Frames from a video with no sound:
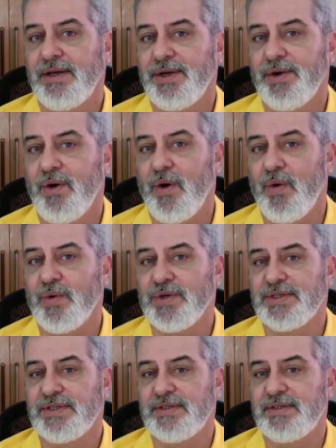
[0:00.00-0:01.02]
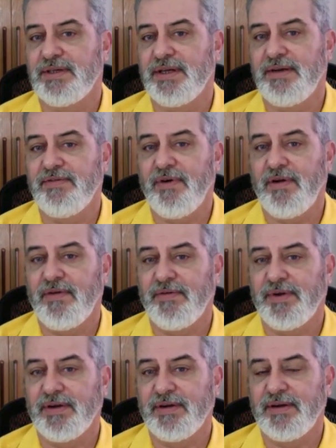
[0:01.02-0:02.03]
You're always
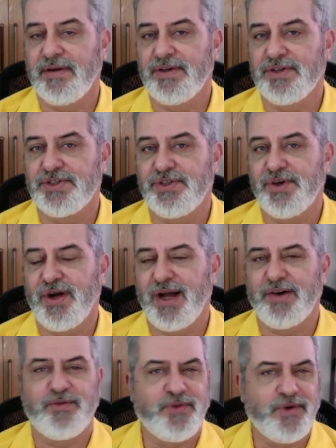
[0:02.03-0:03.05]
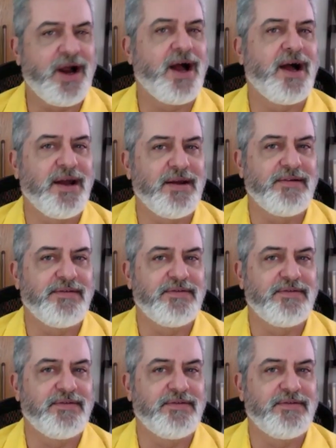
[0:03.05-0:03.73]
evolving. You just don't arrive